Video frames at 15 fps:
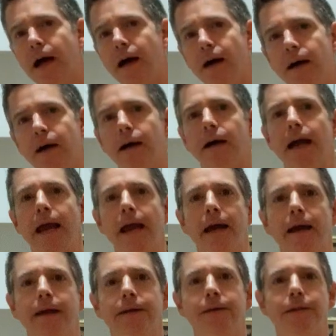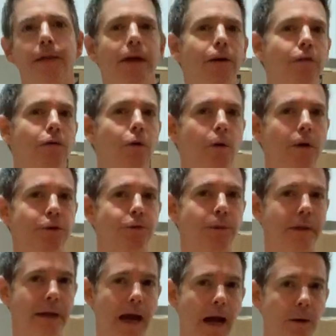Uh, and then, of course,
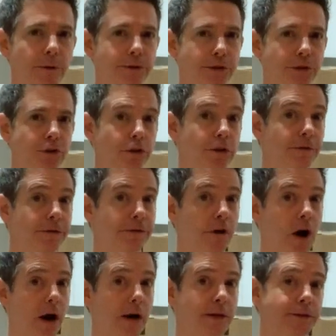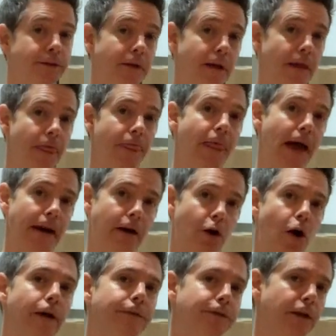with the acquisition of Fox, that
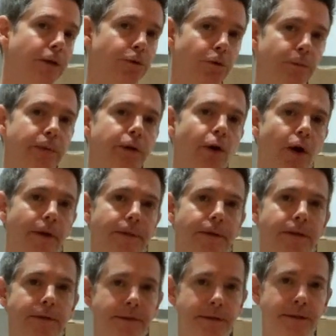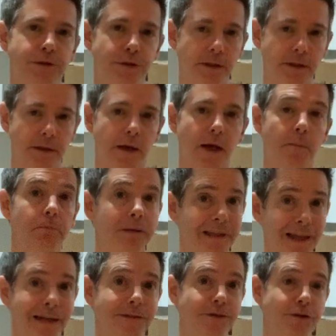content will be on the Disney
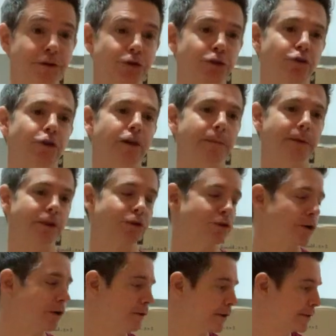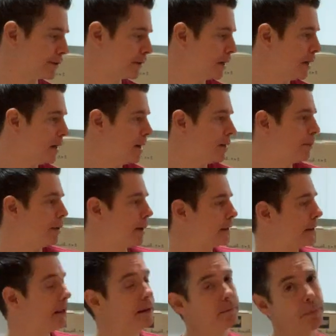Plus streaming service.
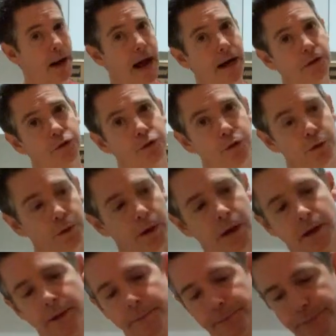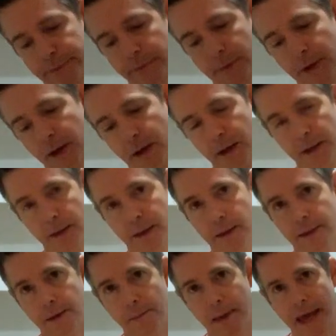But getting back to um, uh,
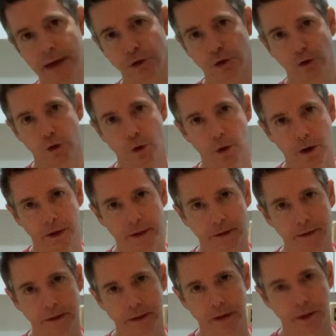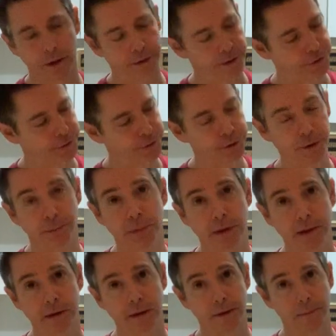The Mandalorian here, this is
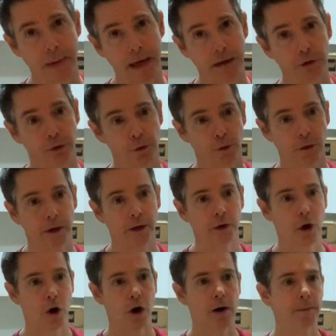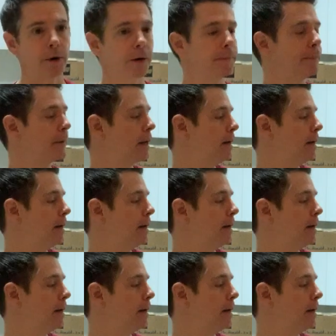Sabine in a Mandalorian armor.